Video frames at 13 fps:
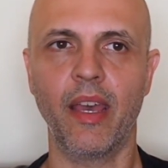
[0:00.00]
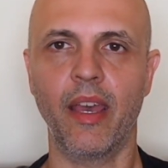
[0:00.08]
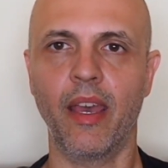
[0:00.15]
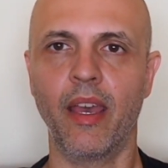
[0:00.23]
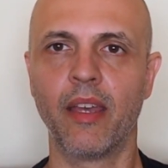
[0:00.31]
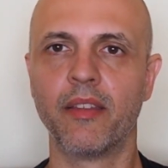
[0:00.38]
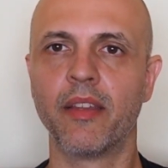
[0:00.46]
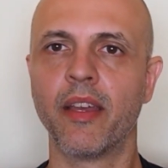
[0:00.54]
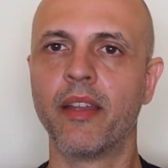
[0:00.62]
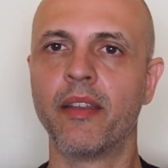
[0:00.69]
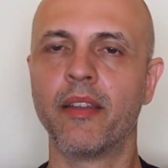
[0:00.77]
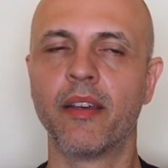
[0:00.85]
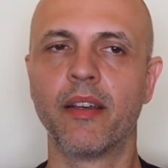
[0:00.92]
and
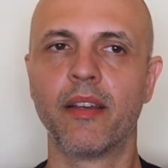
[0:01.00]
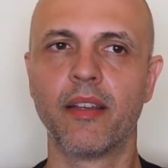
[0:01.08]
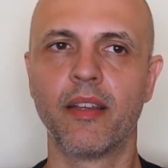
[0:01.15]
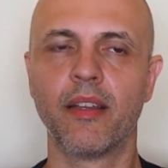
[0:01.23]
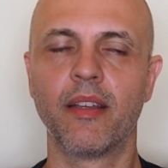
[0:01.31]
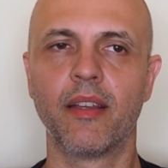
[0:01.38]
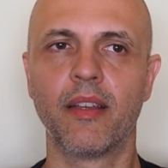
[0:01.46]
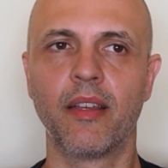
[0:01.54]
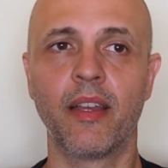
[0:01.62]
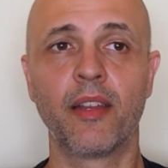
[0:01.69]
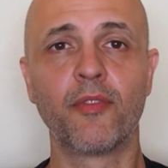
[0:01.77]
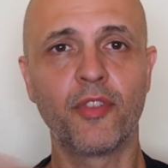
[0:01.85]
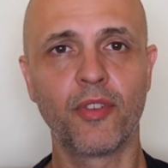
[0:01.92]

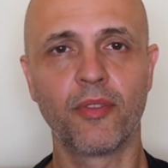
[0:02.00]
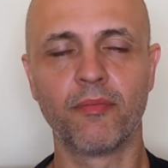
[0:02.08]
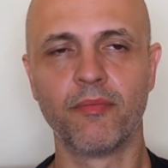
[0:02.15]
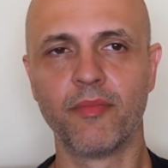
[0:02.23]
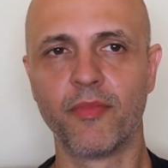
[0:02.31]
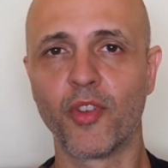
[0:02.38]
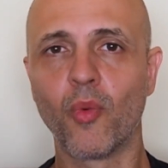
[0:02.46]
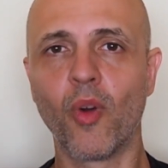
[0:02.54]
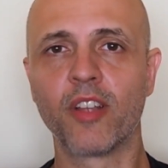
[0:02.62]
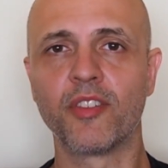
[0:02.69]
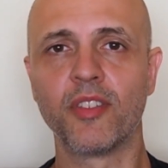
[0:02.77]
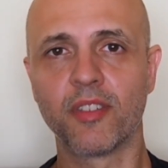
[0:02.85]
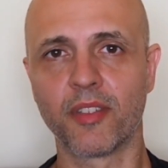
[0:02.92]
if you're
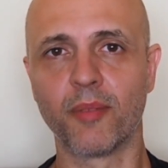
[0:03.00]
watching this,